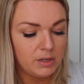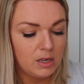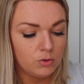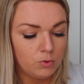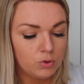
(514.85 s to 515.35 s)

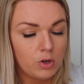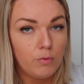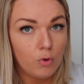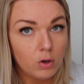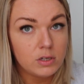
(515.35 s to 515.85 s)
It's also
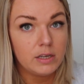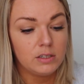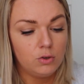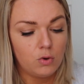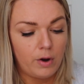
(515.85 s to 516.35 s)
not
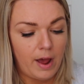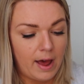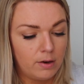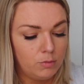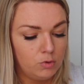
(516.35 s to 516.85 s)
tested on
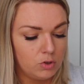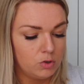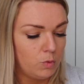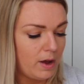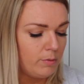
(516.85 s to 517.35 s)
animals as
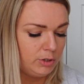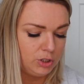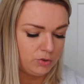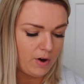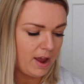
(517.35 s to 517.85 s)
well, which
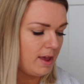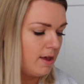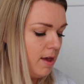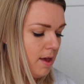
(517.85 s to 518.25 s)
is great.